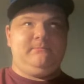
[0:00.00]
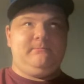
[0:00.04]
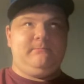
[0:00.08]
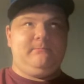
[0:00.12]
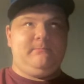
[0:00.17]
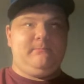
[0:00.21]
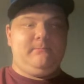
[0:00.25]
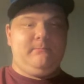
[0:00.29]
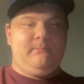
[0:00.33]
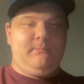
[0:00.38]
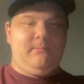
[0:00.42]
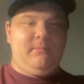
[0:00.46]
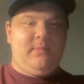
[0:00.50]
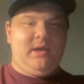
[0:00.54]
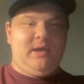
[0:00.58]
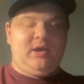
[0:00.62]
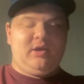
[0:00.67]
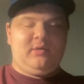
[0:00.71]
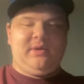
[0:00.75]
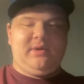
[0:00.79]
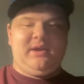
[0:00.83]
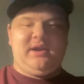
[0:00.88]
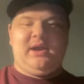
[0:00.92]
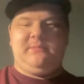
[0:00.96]

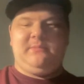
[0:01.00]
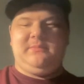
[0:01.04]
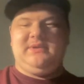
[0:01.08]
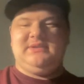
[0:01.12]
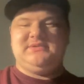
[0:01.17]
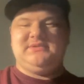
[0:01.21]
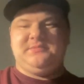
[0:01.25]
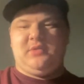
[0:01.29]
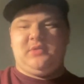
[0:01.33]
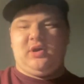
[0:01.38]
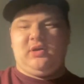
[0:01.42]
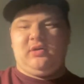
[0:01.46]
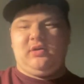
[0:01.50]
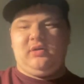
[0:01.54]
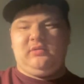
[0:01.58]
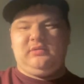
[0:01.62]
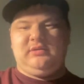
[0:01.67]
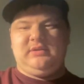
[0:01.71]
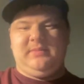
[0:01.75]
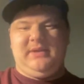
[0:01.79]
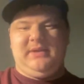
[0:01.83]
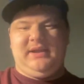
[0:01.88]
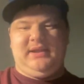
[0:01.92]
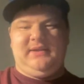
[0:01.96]
may or may not be
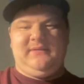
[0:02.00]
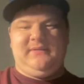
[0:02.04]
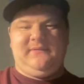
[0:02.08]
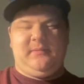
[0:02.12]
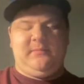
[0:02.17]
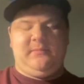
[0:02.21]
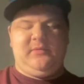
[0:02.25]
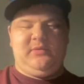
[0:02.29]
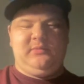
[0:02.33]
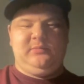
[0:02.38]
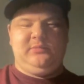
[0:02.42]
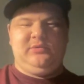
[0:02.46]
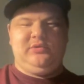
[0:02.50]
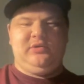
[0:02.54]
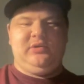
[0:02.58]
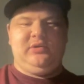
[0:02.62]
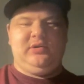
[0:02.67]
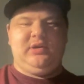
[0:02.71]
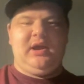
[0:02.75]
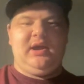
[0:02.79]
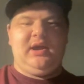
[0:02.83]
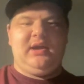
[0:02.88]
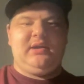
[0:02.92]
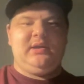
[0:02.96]
tomorrow, depending if I'm in the mood
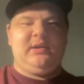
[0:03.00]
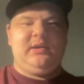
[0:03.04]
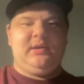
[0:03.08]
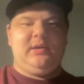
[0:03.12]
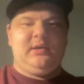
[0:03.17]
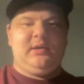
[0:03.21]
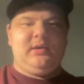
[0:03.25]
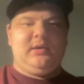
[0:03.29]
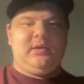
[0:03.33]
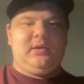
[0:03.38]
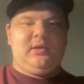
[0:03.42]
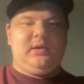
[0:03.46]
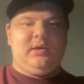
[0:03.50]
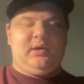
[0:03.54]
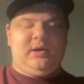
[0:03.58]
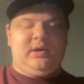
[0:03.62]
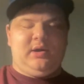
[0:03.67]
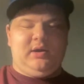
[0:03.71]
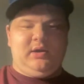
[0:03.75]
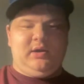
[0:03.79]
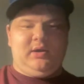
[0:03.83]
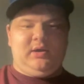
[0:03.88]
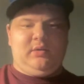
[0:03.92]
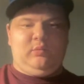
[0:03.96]
or not,
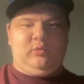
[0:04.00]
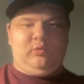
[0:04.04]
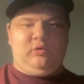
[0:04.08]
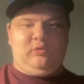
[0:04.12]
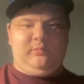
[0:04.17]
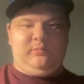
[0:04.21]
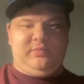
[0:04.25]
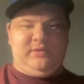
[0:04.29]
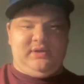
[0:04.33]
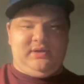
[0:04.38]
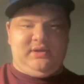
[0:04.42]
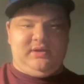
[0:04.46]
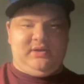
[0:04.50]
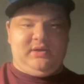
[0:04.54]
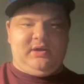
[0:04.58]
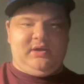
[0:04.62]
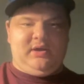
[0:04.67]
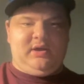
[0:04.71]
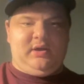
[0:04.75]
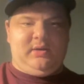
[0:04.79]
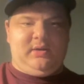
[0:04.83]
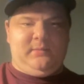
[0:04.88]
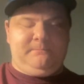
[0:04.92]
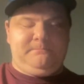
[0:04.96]
will be
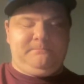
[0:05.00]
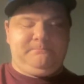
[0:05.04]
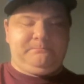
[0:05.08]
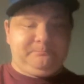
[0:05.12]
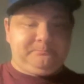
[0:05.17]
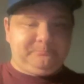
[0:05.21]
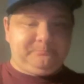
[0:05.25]
I'll